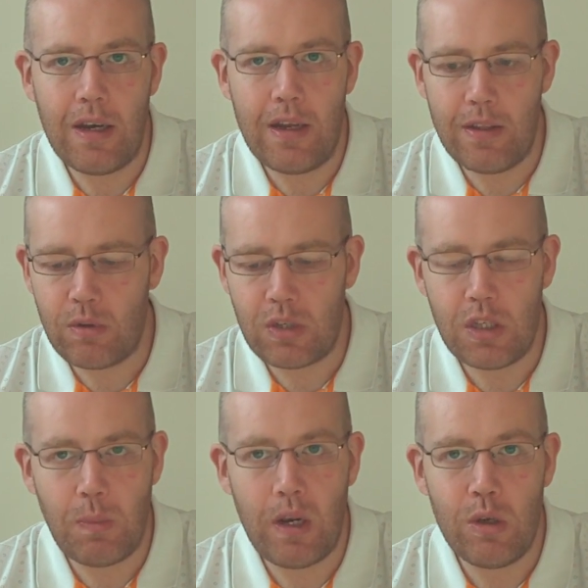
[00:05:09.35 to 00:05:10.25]
They all
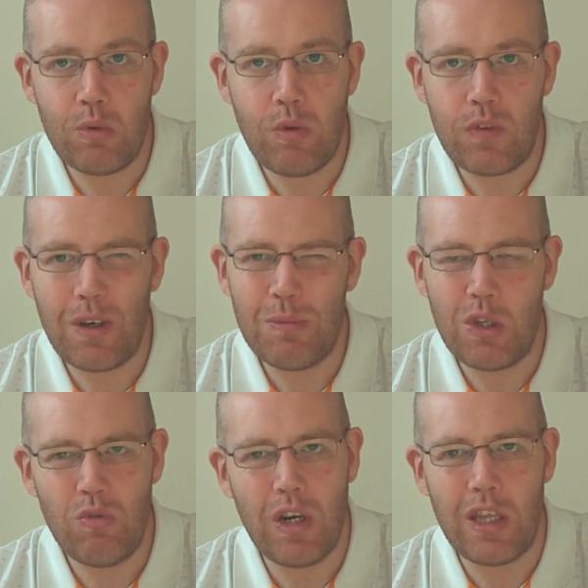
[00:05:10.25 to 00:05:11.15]
seem to be loose with
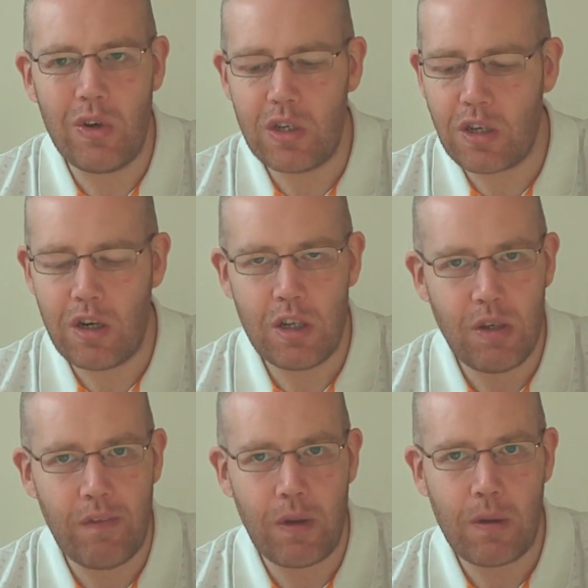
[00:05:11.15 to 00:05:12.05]
gums, which is really annoying. I'd
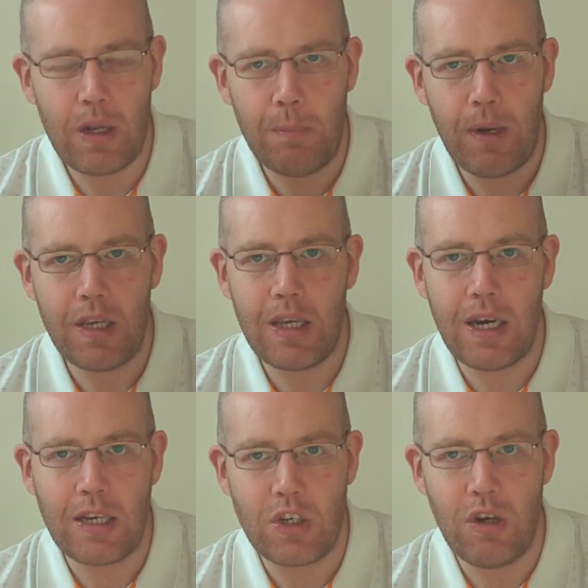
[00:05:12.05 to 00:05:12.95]
like to have a complete
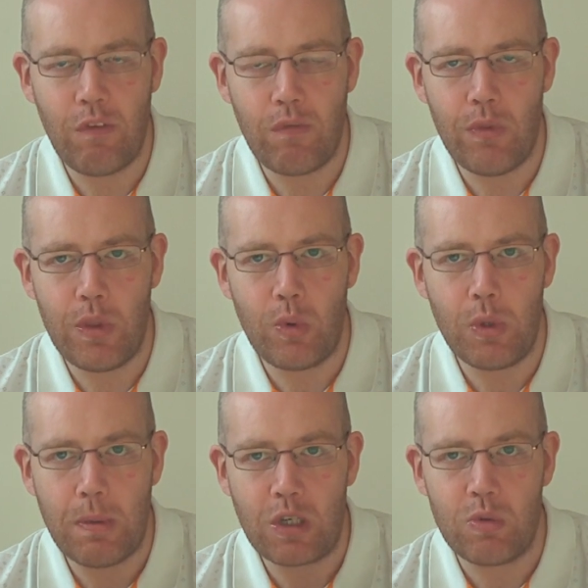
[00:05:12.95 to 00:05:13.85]
collection of all
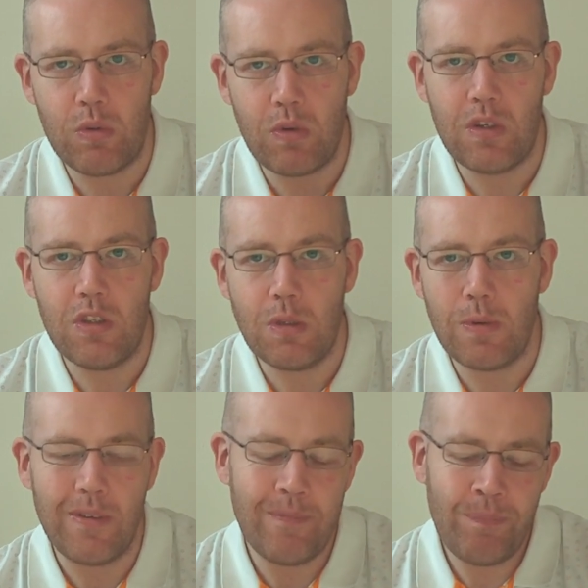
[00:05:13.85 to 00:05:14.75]
the boxed ones with guns,
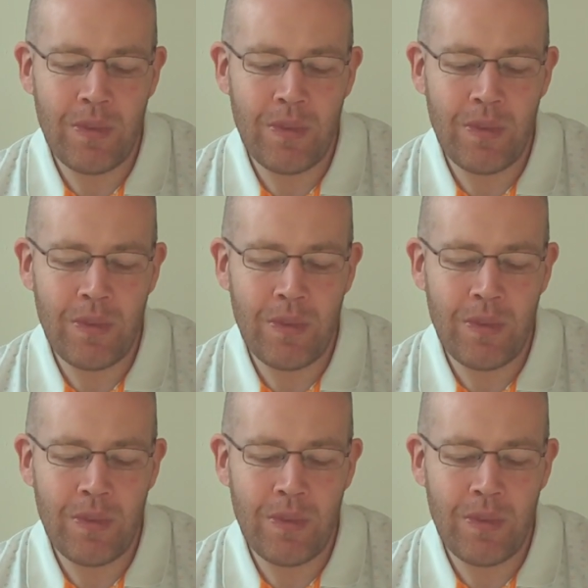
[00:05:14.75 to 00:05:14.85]
but